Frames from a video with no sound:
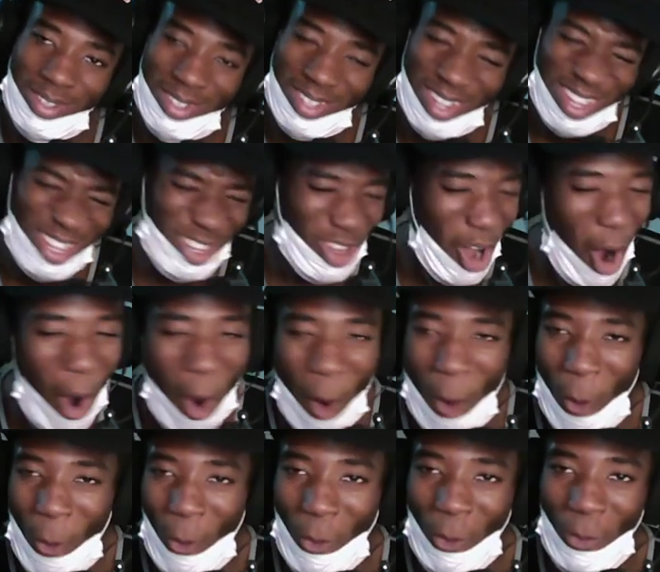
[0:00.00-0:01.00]

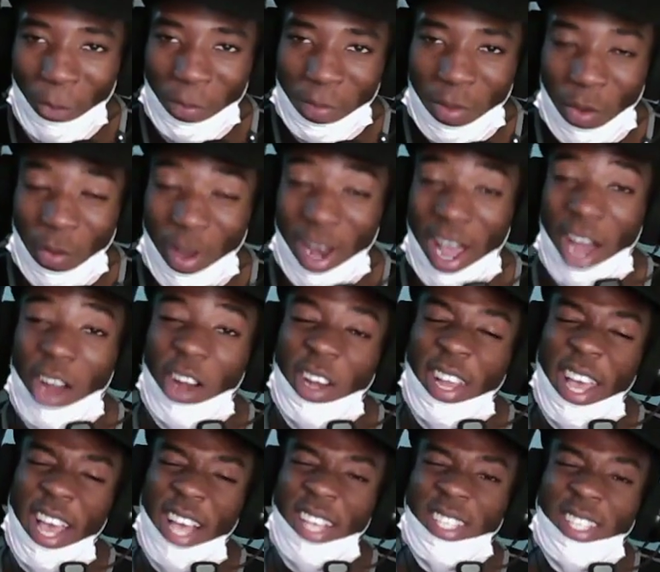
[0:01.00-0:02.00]
Yo! When I heard
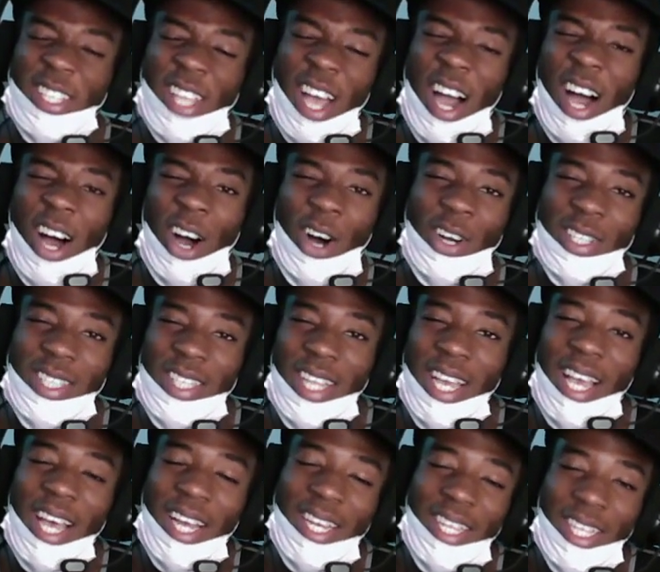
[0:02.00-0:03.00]
A Star on
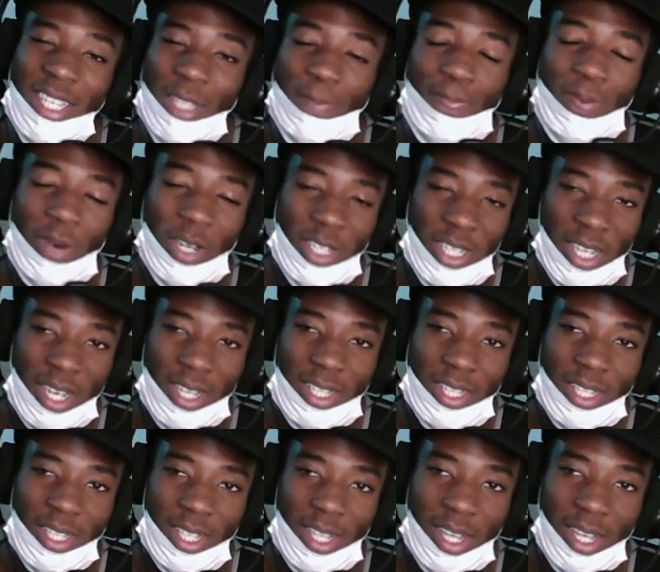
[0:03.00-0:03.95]
Digadi's Project,